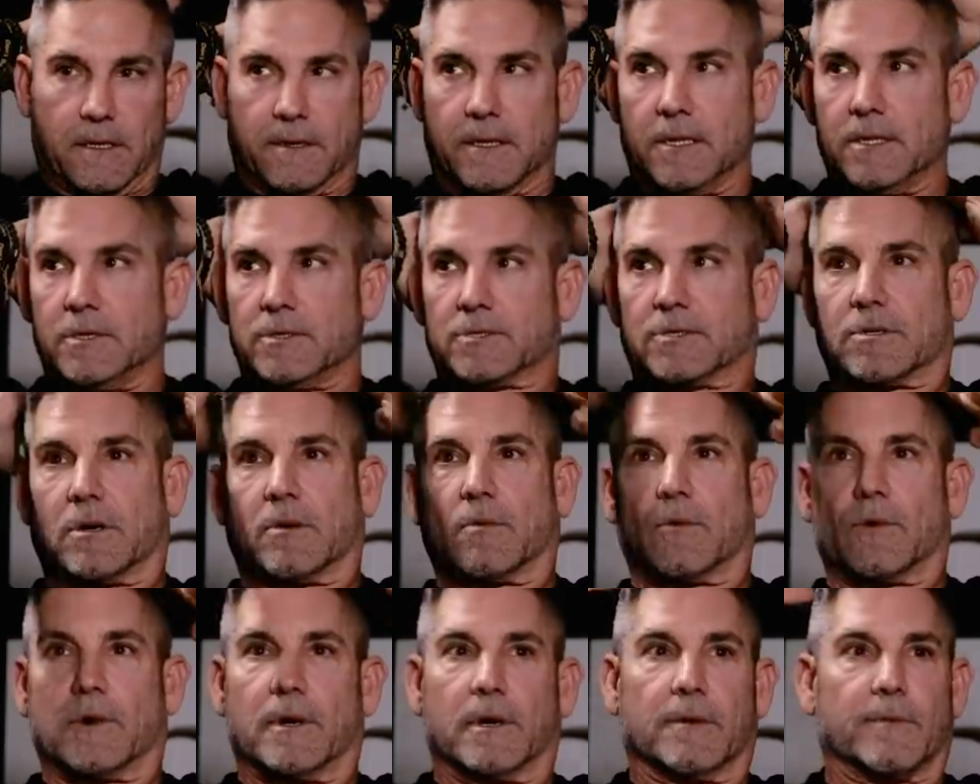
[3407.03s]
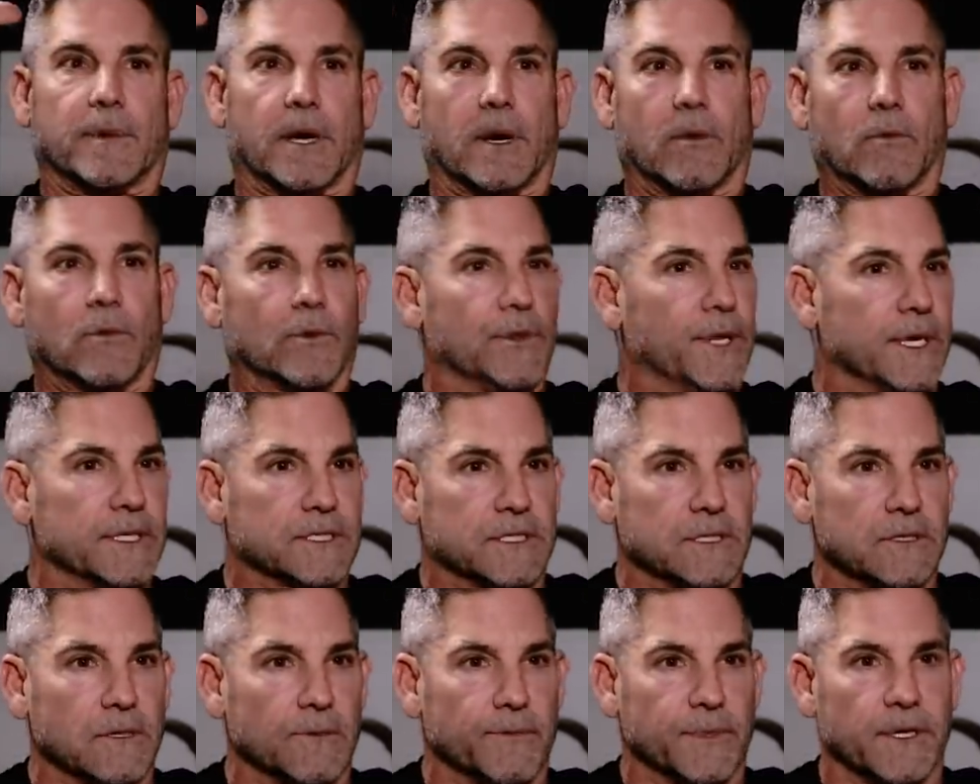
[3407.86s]
Then you start worrying about will they
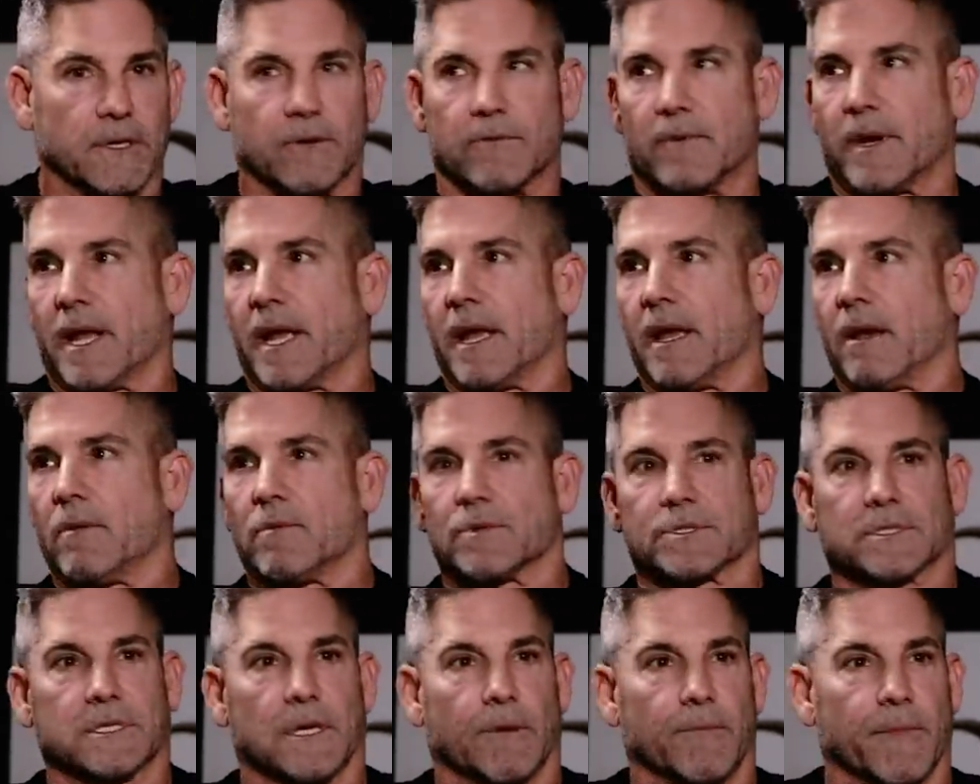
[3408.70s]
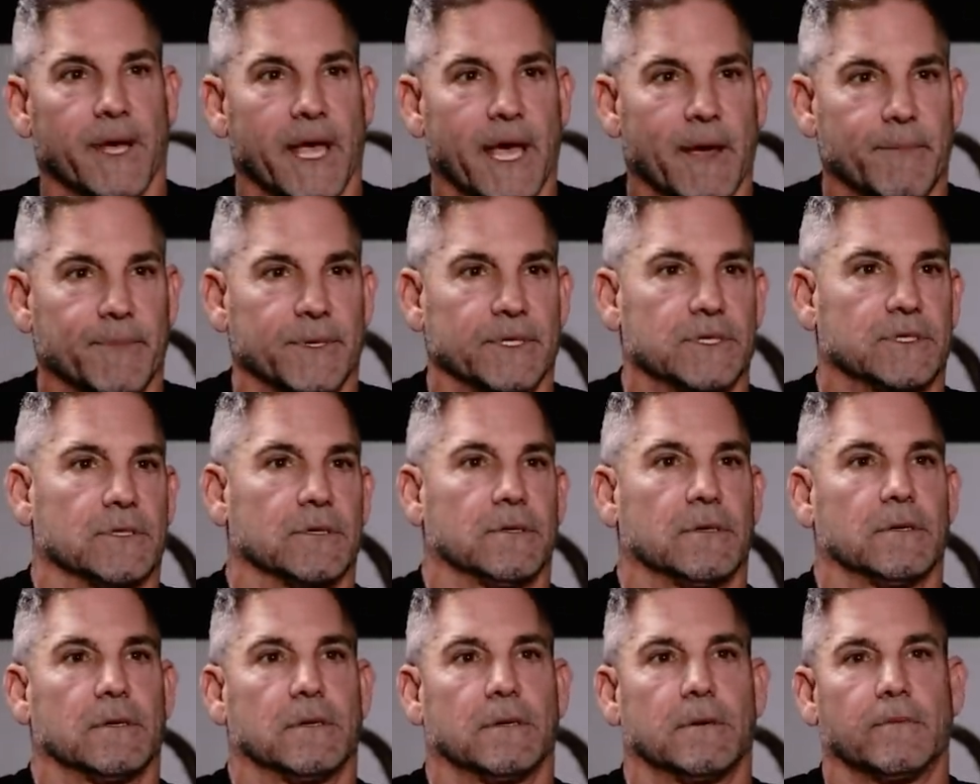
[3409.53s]
still be around? Will something happen to
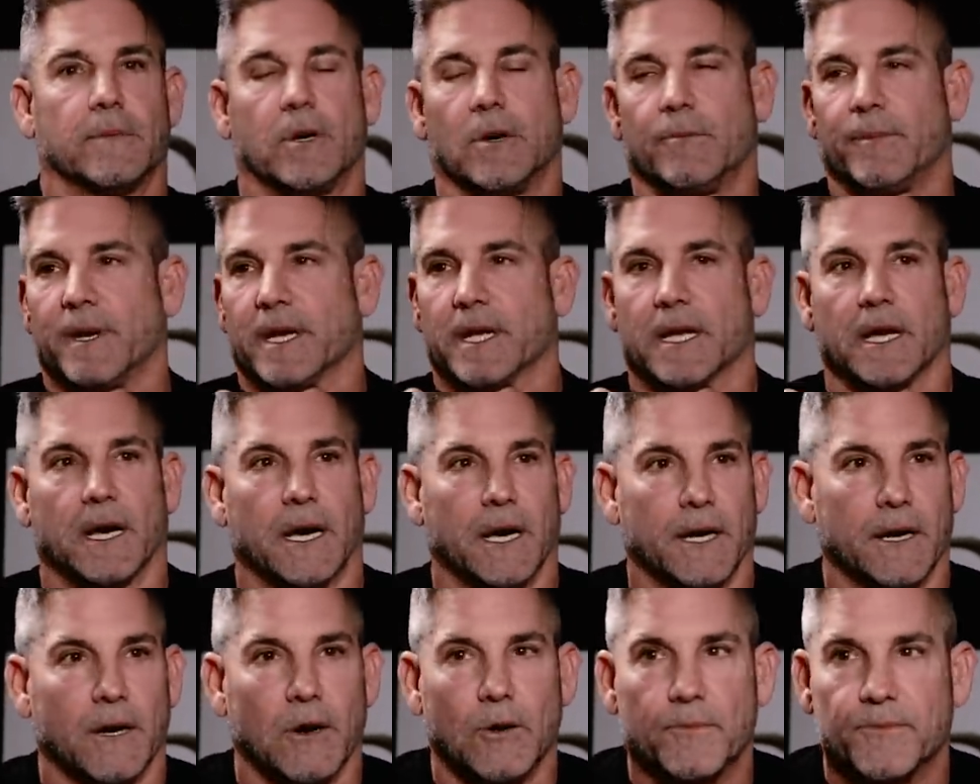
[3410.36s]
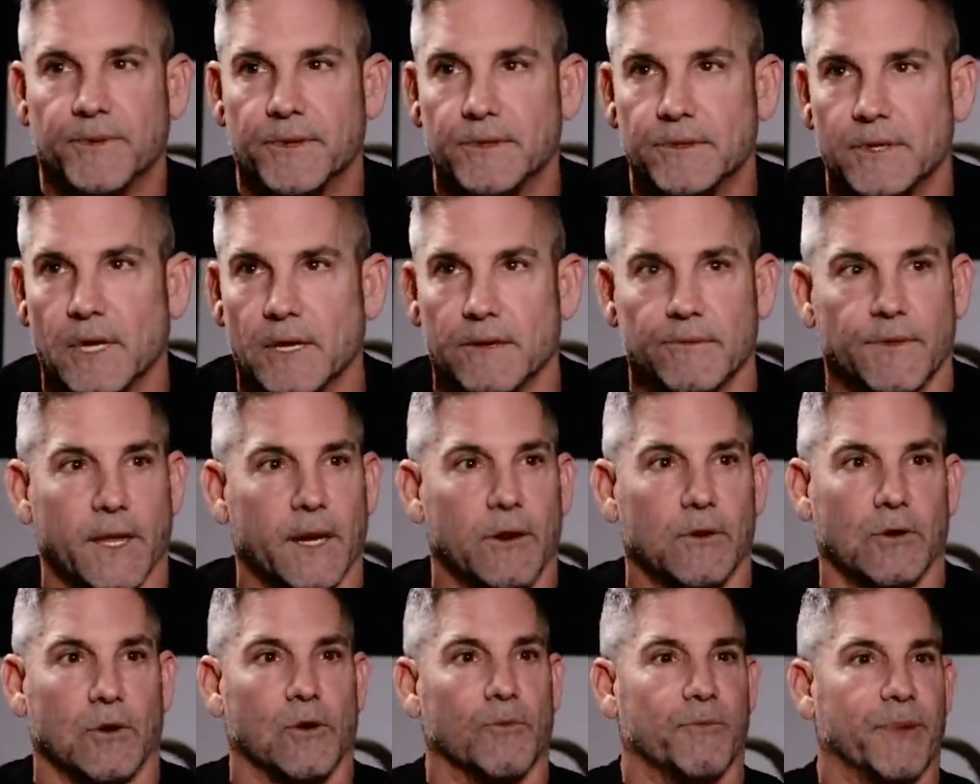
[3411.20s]
them? Oh my God! I hope they
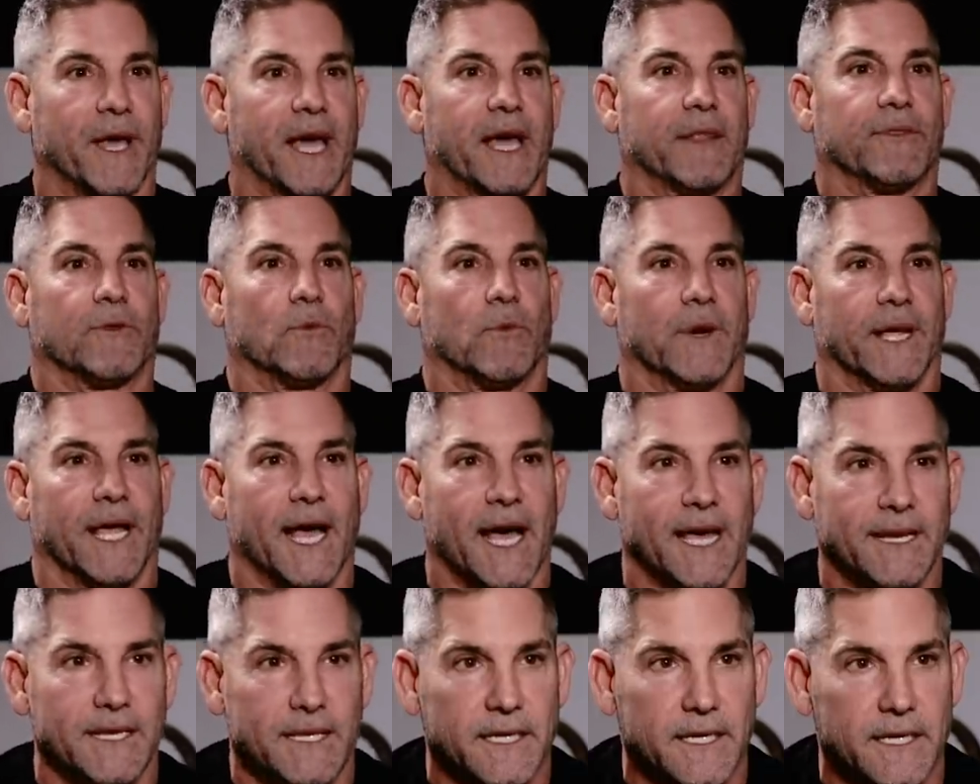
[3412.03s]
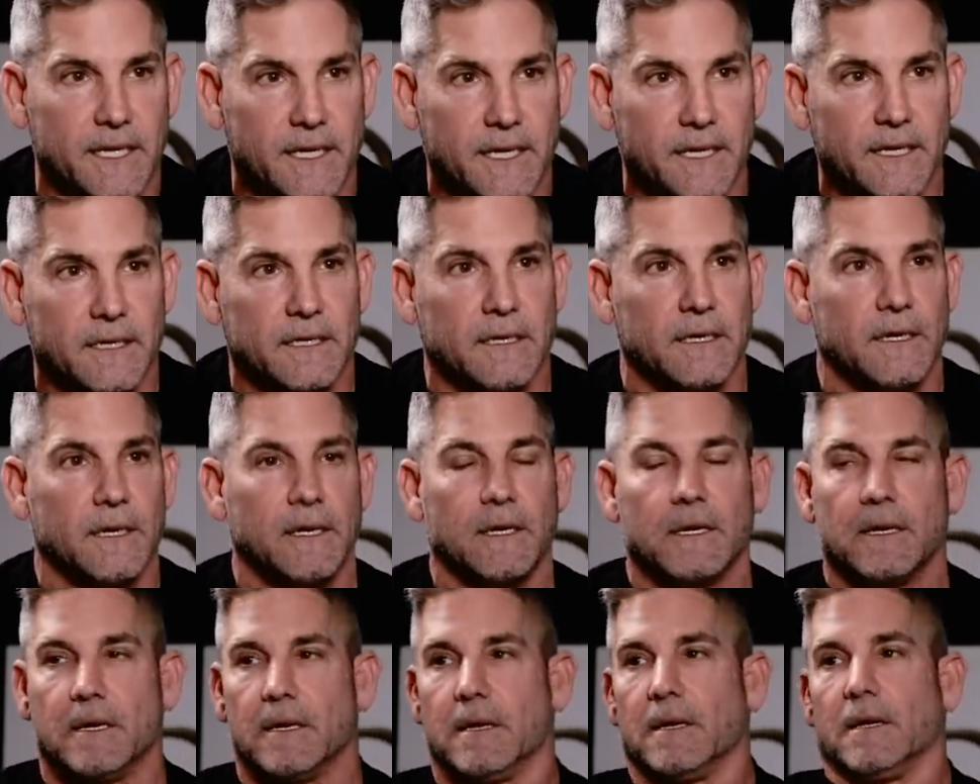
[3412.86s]
don't go bad the way I did. Oh
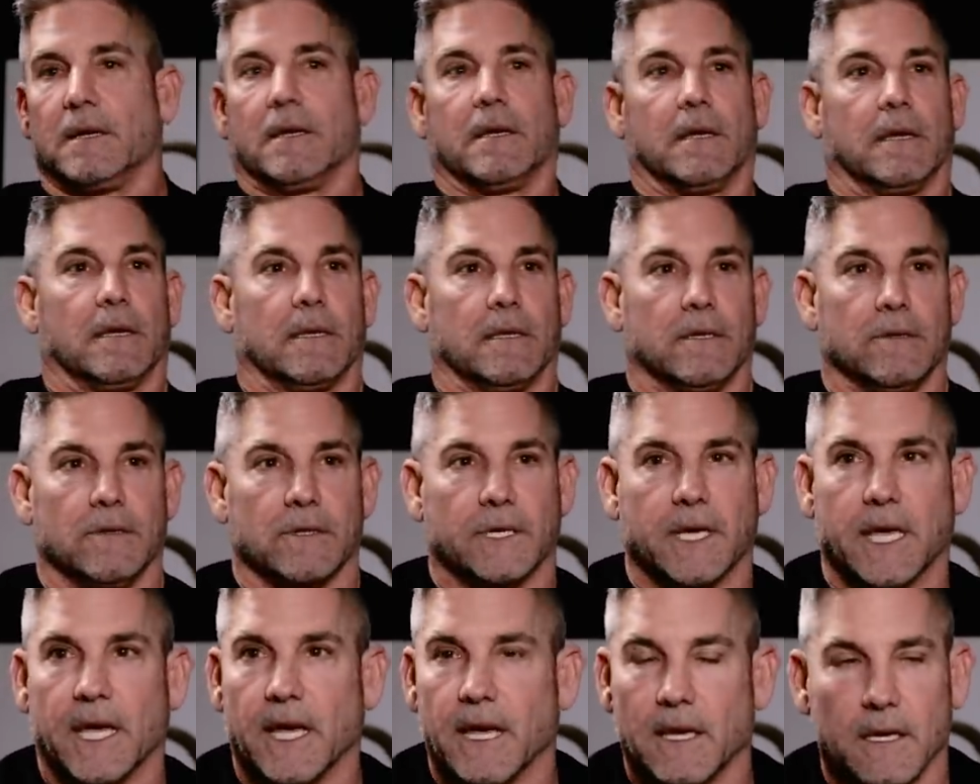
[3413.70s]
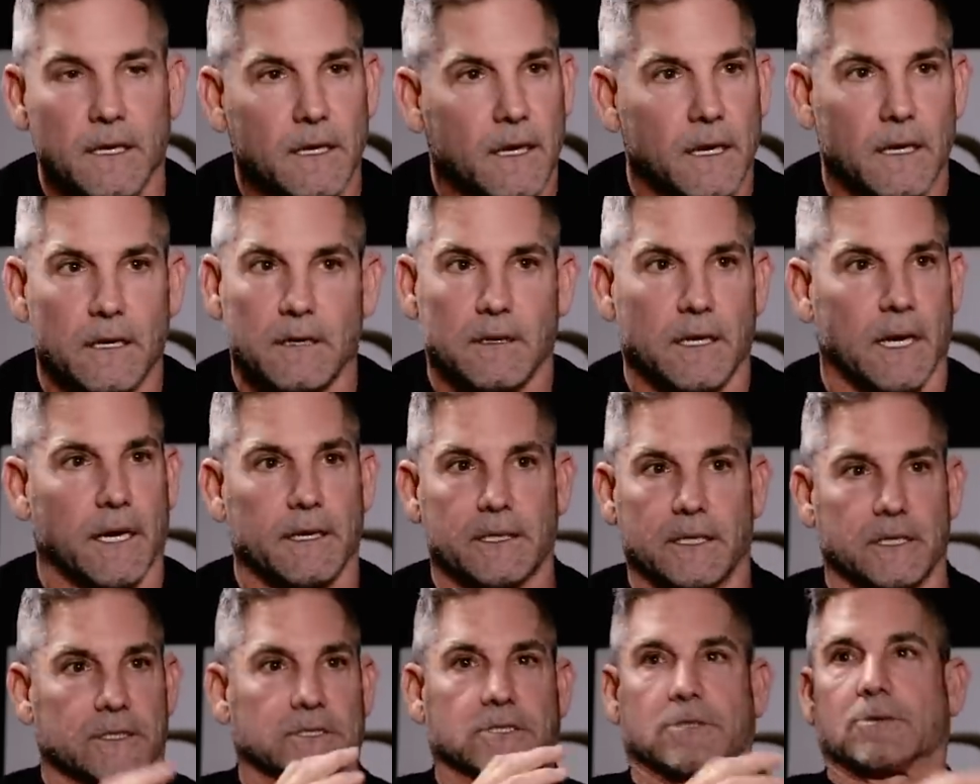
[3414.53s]
my God! All the time. You can't I
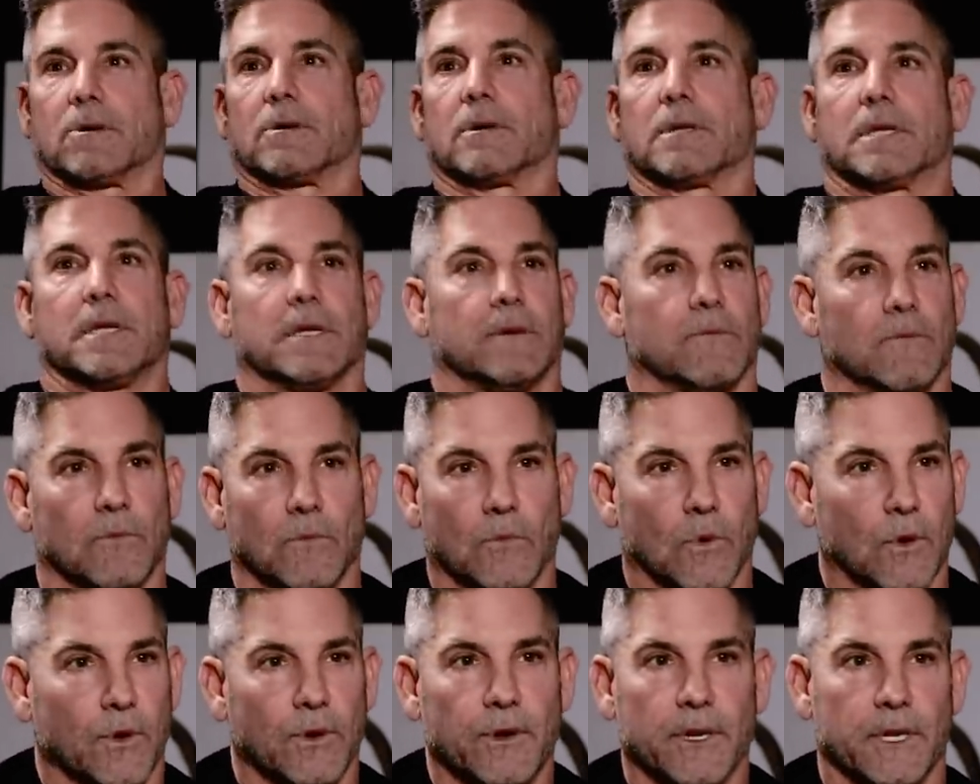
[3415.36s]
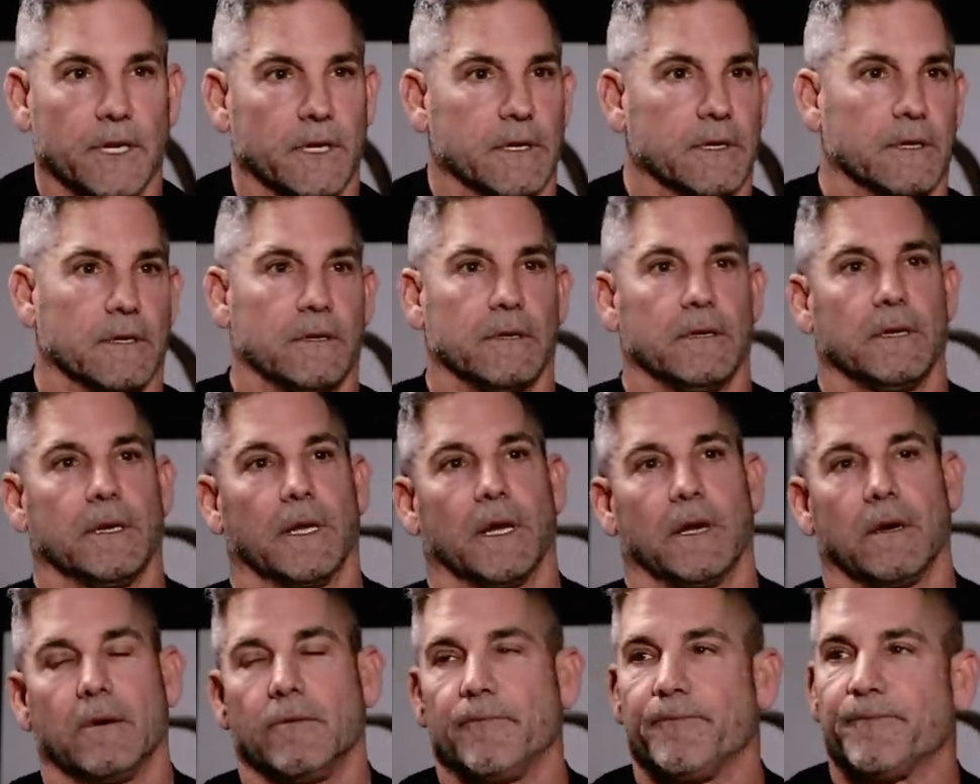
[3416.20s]
just start getting mm-hmm. worried, you
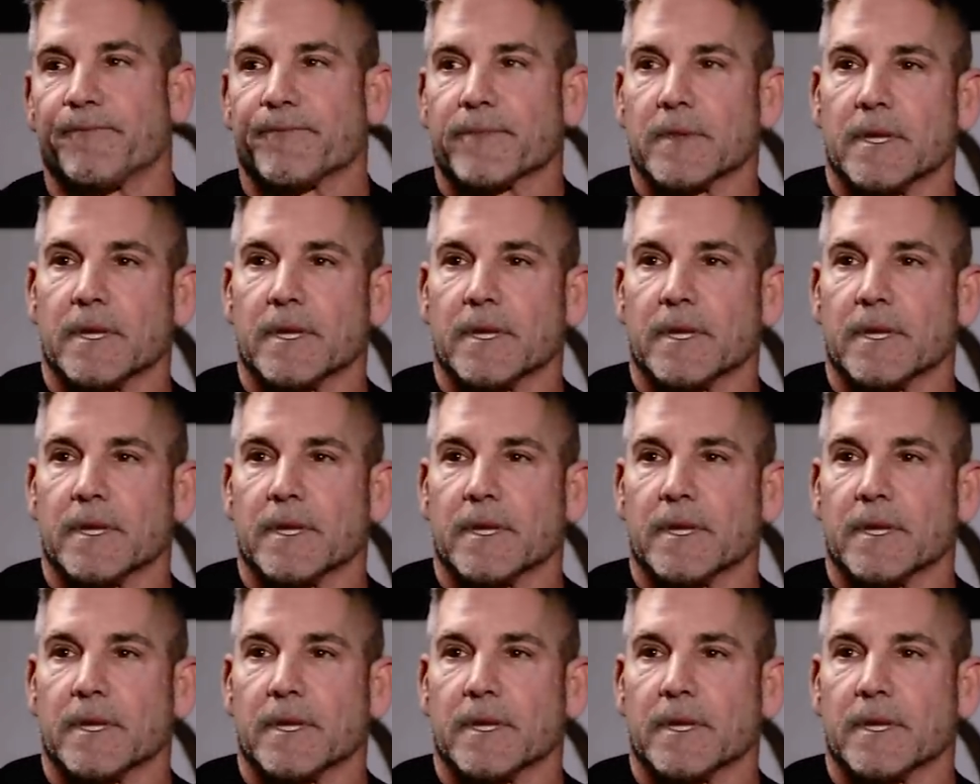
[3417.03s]
know.